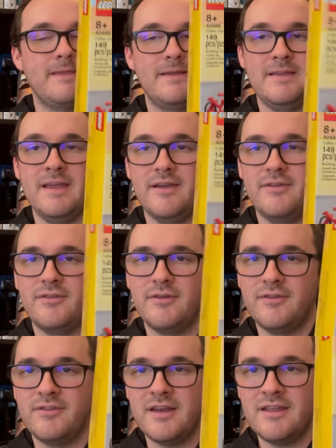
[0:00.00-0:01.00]
Yeah, so
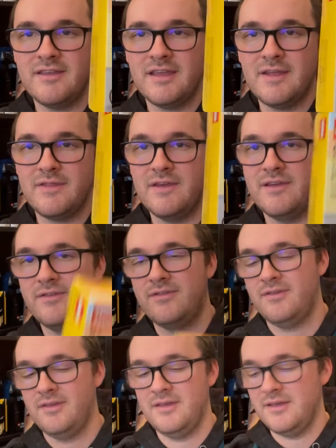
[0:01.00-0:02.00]
excited to get
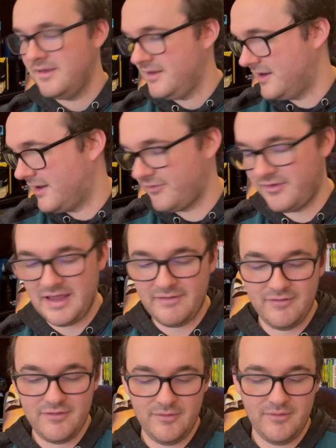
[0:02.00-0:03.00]
this. Obviously
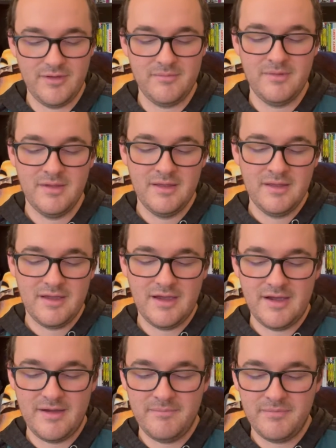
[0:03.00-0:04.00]
having two of them.
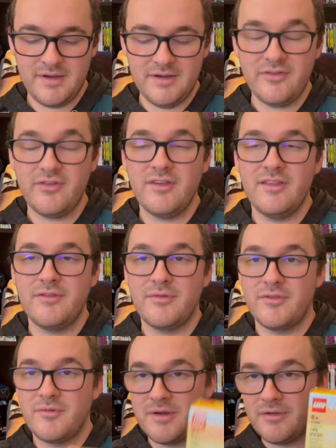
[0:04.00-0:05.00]
Initially this
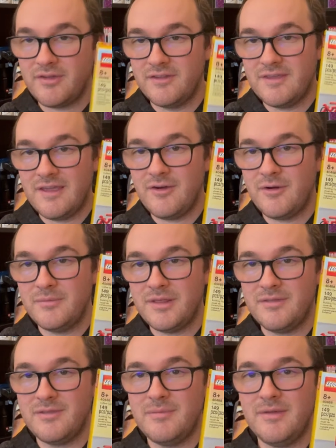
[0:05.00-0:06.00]
was the one I was going to take home to
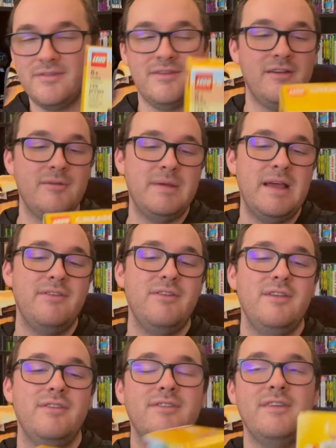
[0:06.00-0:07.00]
get to be sealed, but as you
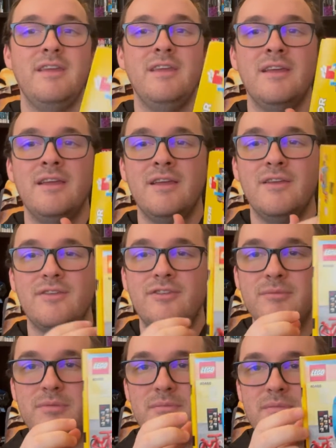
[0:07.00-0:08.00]
can see,
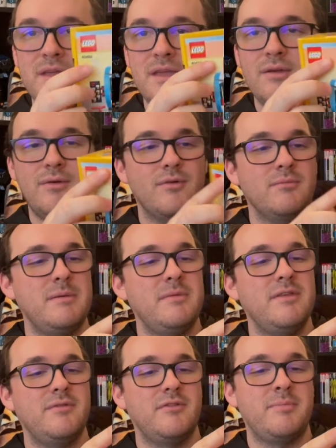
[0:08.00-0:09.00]
stupid me, or maybe
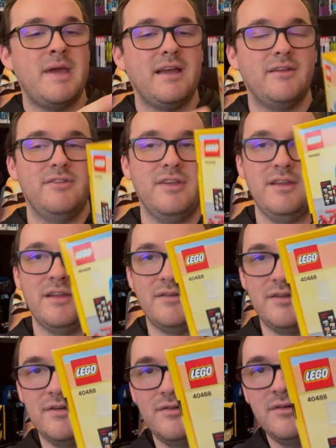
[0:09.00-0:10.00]
this was packaging, I don't
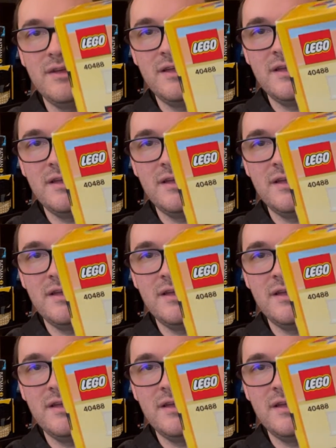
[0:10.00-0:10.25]
know,